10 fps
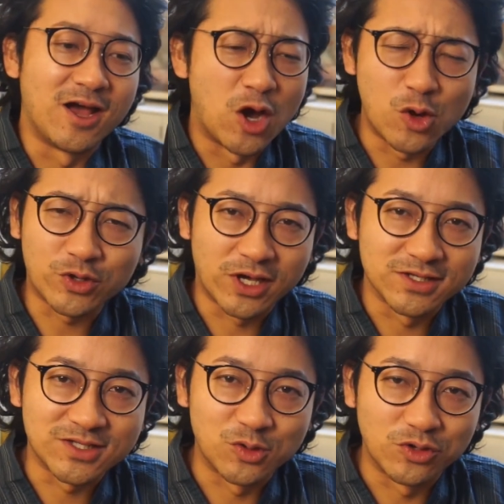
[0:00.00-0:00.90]
Okay,
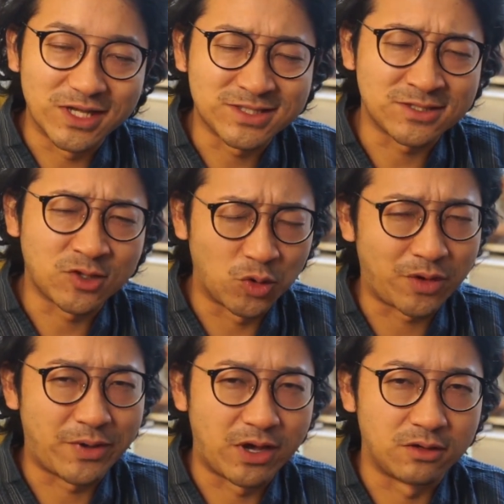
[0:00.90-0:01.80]
so let's talk
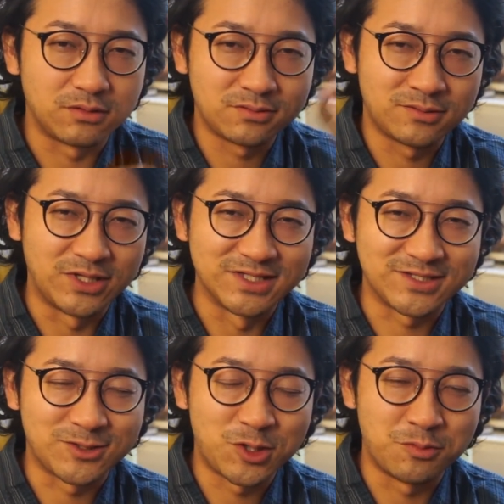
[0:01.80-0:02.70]
about this
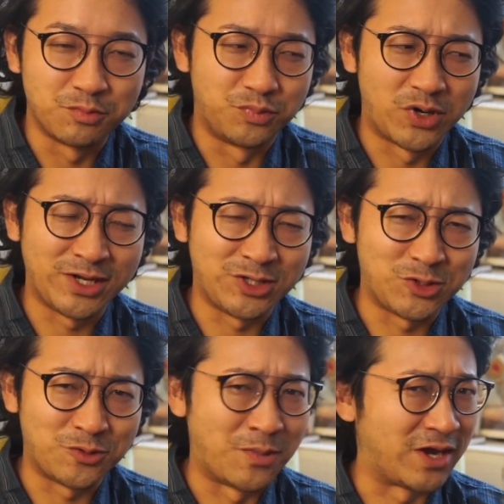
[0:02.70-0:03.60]
brand
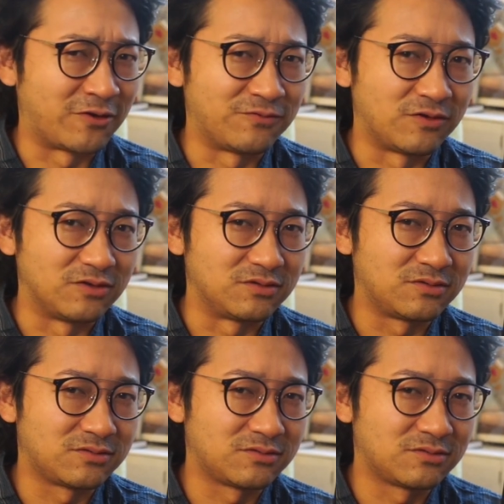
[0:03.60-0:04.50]
new microphone
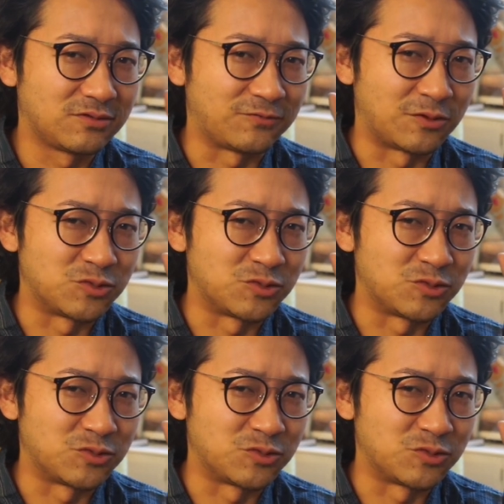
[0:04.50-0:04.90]
from